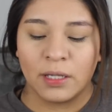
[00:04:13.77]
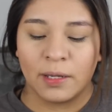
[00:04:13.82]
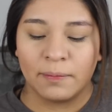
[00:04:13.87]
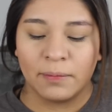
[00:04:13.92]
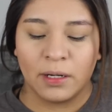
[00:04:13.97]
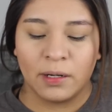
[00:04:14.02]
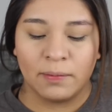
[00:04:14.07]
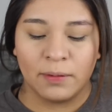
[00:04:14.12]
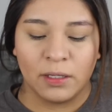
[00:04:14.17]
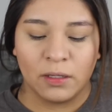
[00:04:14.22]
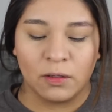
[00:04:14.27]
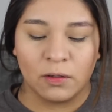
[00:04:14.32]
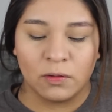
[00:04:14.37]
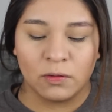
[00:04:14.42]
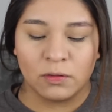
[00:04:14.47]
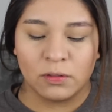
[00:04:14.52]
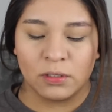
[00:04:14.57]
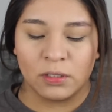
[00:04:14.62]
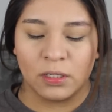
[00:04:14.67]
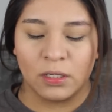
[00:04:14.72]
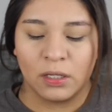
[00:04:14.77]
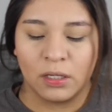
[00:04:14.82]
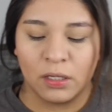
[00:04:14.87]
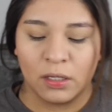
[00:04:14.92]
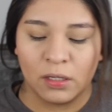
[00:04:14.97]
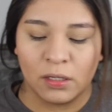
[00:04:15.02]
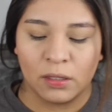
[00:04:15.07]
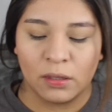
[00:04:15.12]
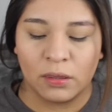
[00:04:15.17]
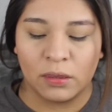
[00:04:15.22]
I'm going to be
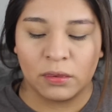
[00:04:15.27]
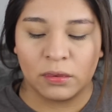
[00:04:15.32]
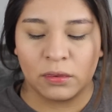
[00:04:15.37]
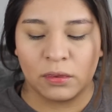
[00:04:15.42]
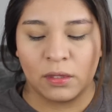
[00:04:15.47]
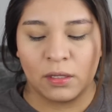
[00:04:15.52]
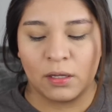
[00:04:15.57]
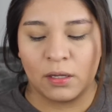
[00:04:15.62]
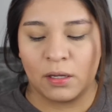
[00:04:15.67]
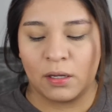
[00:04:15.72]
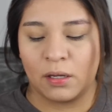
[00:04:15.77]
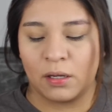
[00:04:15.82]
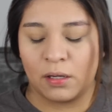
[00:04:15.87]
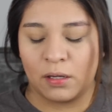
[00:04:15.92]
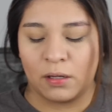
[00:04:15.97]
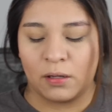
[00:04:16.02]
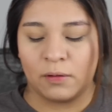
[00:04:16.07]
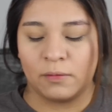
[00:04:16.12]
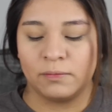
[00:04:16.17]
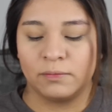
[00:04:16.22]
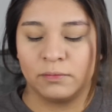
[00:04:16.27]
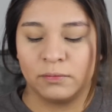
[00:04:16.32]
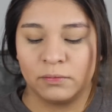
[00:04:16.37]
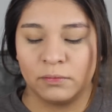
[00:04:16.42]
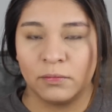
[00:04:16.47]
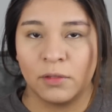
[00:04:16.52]
using the